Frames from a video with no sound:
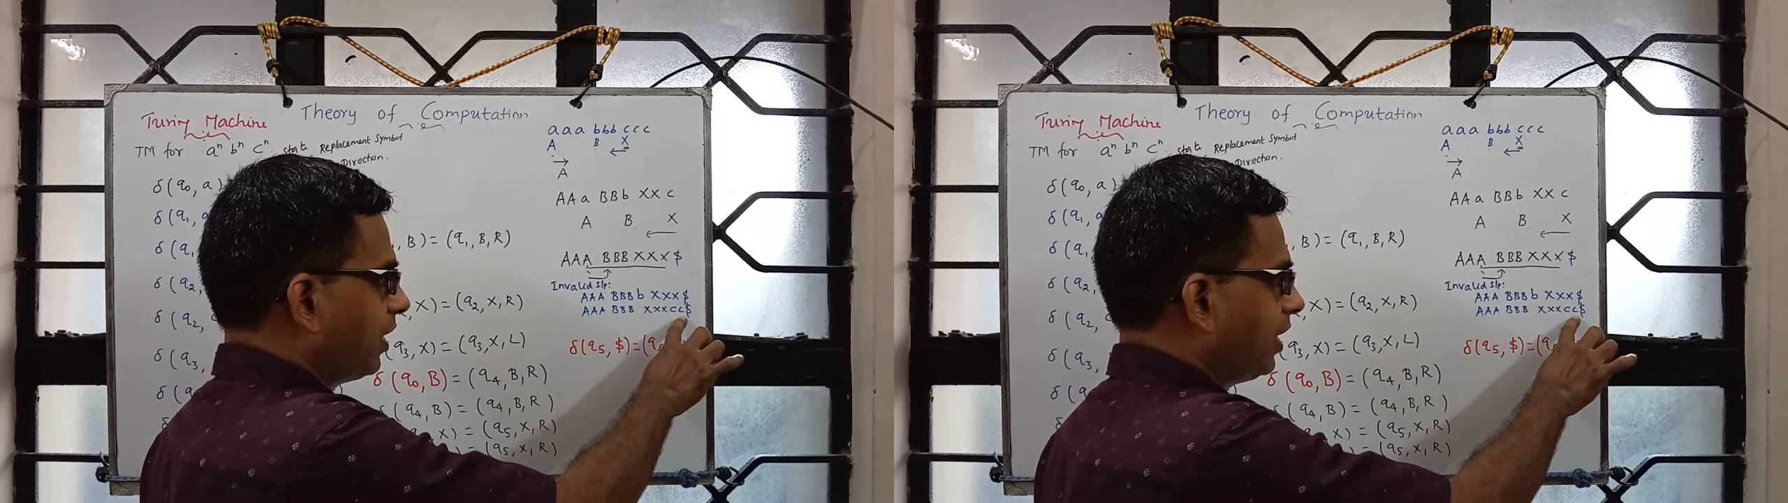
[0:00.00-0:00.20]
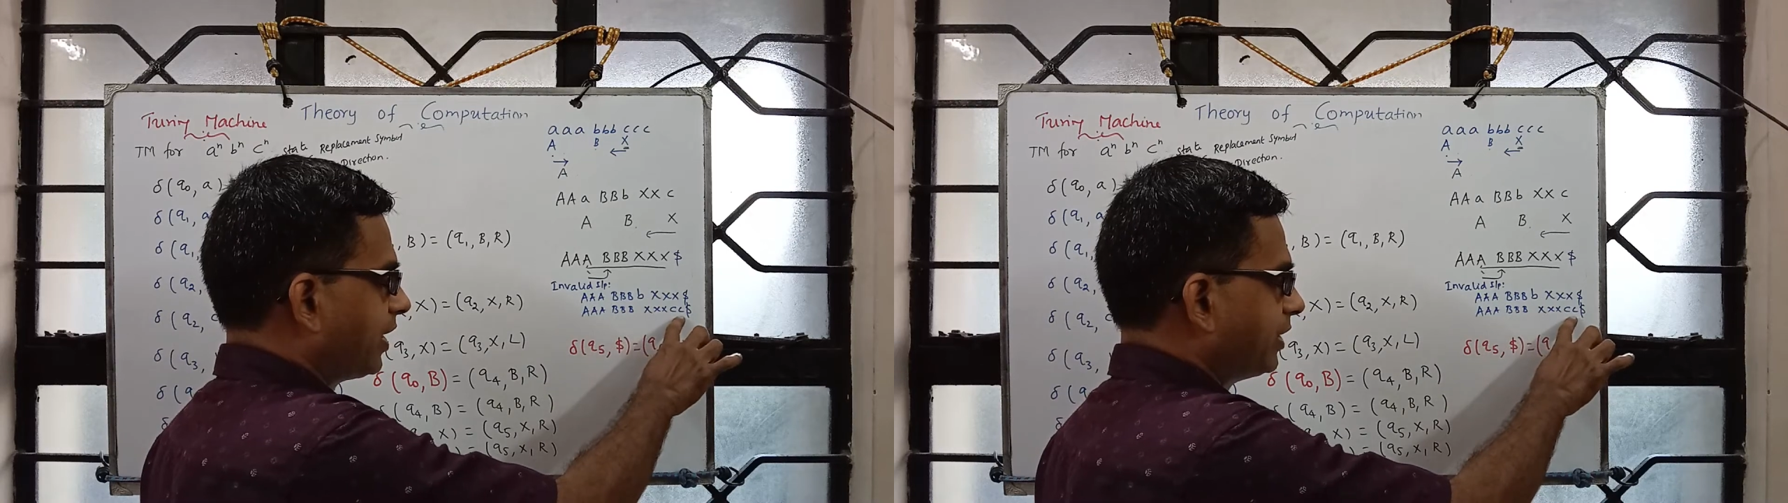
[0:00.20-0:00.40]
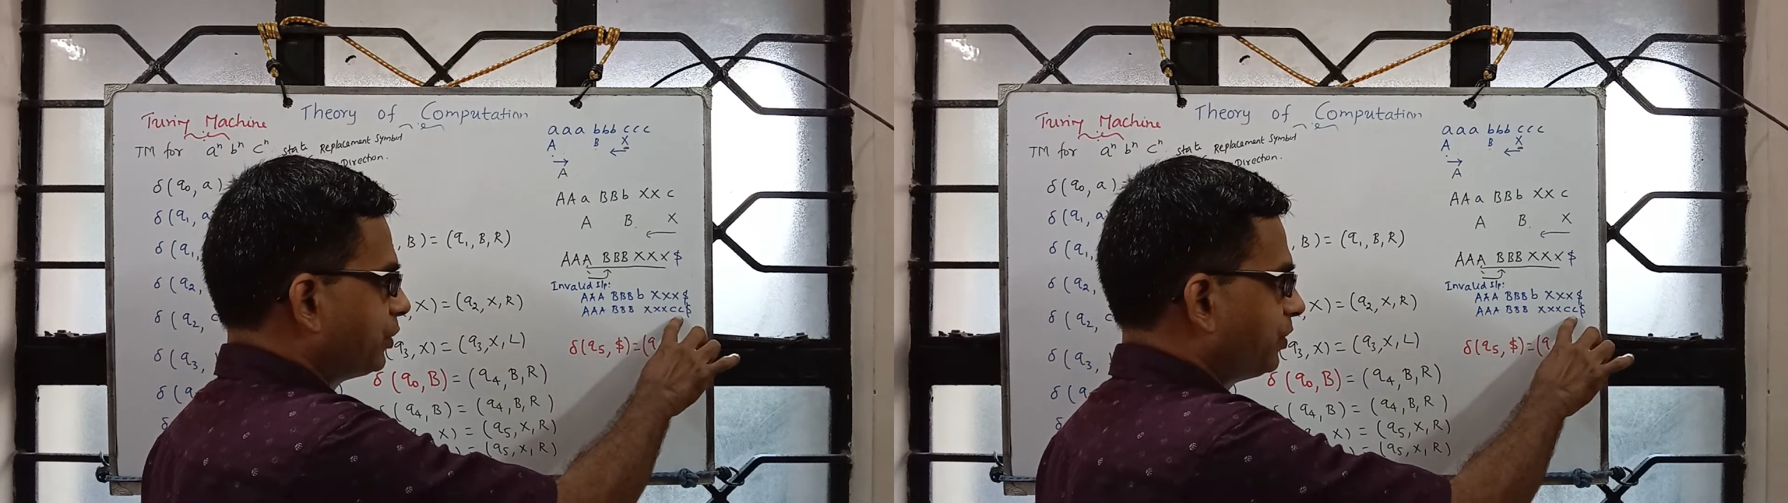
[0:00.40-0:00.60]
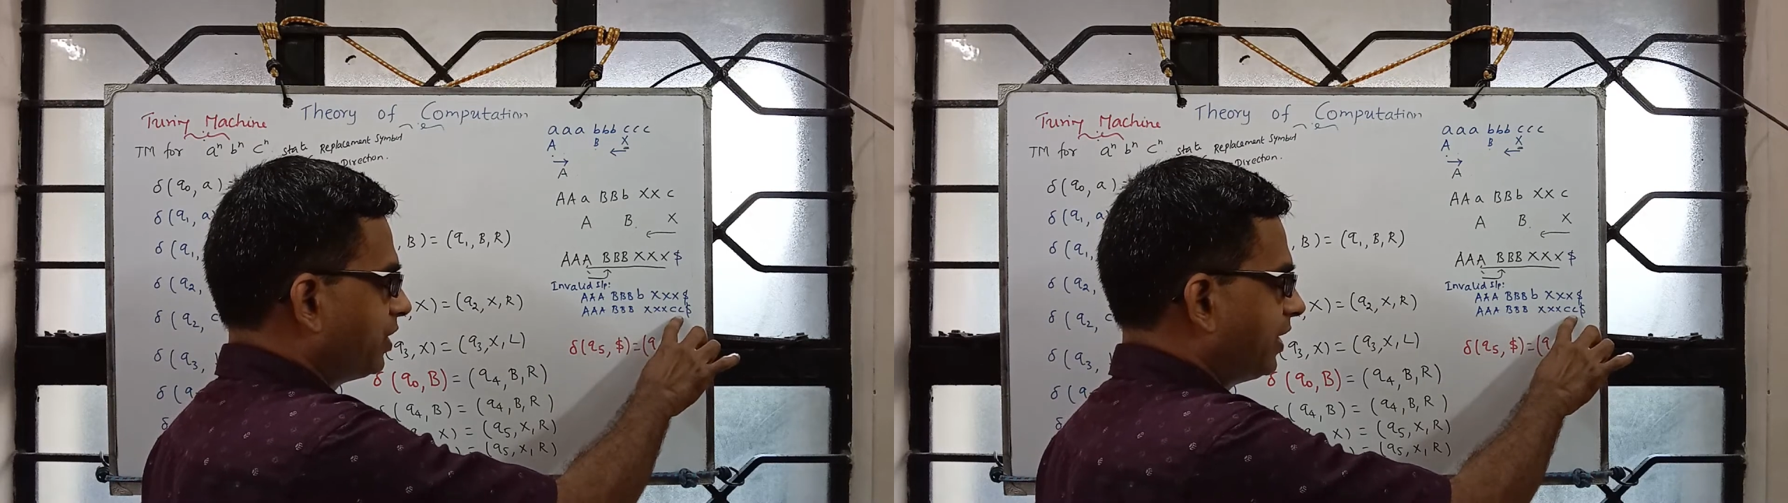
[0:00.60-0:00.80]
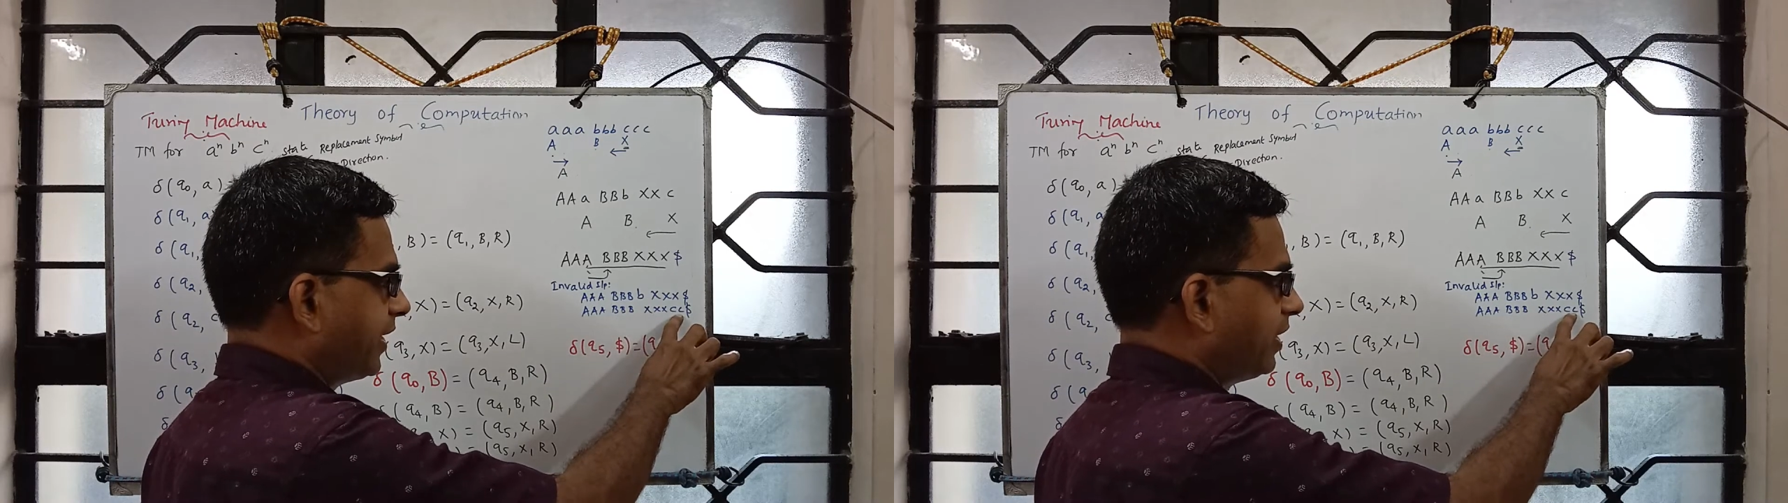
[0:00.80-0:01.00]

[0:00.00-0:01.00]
or I should not